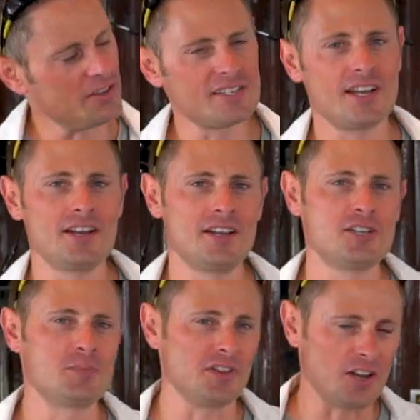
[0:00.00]
this day and
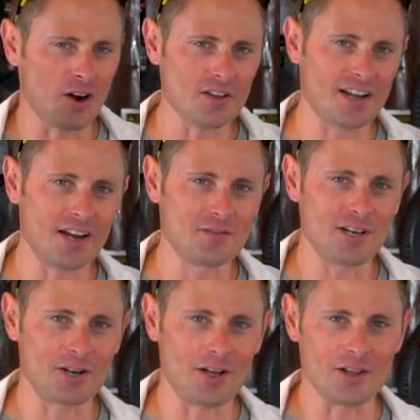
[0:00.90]
age, but they are the kind of
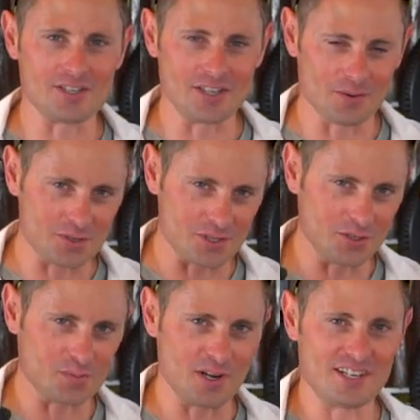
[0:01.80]
technology that was
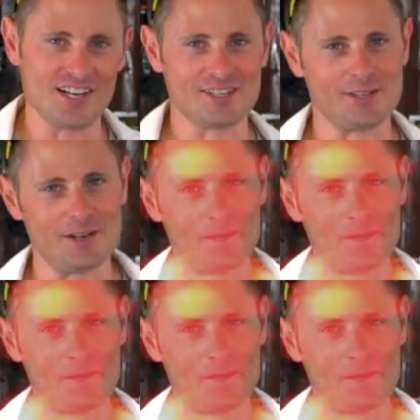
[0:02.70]
used by Tesla.